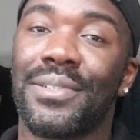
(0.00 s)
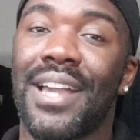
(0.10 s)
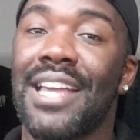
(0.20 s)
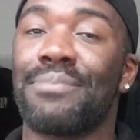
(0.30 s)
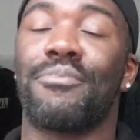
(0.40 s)

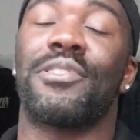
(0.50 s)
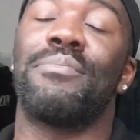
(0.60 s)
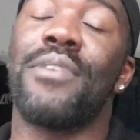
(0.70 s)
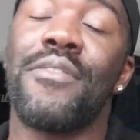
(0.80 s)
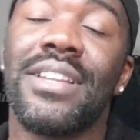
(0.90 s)
guys
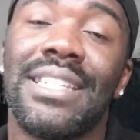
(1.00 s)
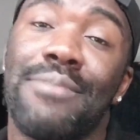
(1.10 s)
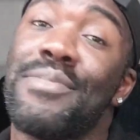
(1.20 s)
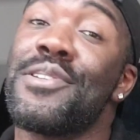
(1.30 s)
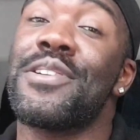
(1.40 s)

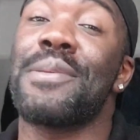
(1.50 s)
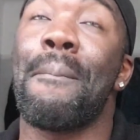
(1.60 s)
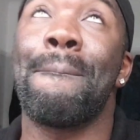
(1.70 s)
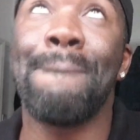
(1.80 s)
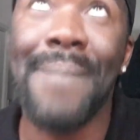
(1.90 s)
prosperity beyond
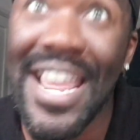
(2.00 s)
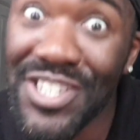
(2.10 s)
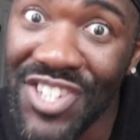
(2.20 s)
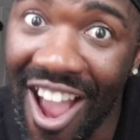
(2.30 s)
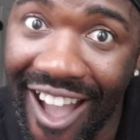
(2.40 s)

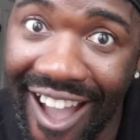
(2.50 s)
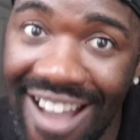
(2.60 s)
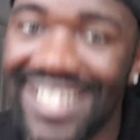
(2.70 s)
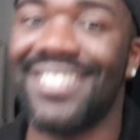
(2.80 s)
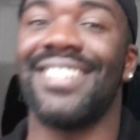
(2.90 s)

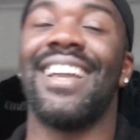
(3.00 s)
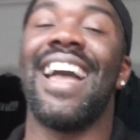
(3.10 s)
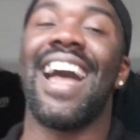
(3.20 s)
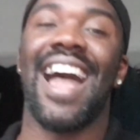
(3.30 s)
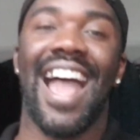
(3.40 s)
measure.
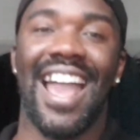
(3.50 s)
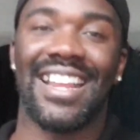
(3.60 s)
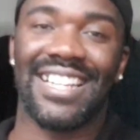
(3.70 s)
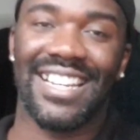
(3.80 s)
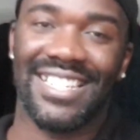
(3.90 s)

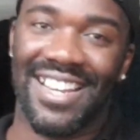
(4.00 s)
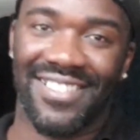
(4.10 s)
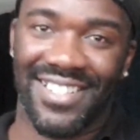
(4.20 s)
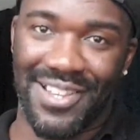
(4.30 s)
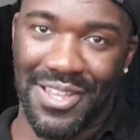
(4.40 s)
And I
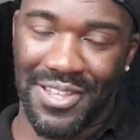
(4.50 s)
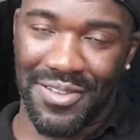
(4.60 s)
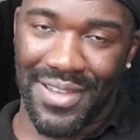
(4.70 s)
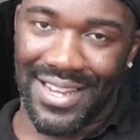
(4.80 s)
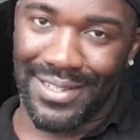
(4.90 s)
shall see
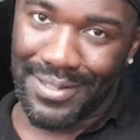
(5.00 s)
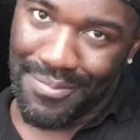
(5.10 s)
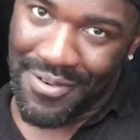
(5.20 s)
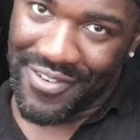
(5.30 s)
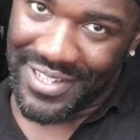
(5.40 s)
you in
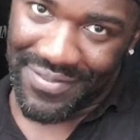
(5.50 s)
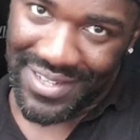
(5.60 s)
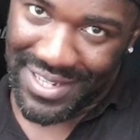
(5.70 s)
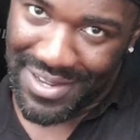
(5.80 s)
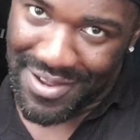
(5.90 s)
tomorrow's
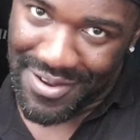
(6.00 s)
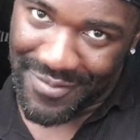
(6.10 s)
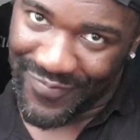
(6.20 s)
video.